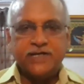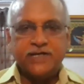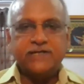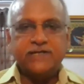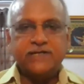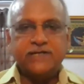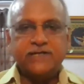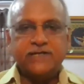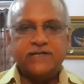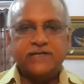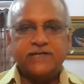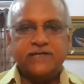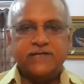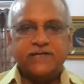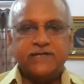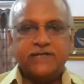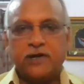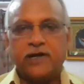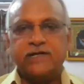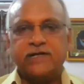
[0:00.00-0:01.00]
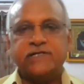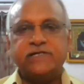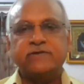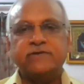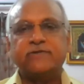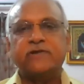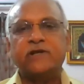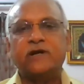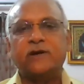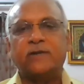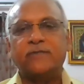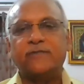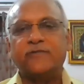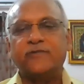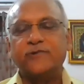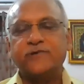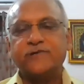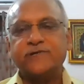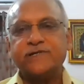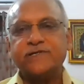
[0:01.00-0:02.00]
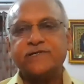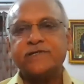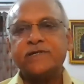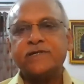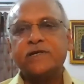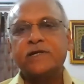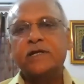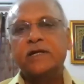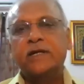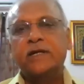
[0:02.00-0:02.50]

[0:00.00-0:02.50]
is the commander-in-chief of the armed forces.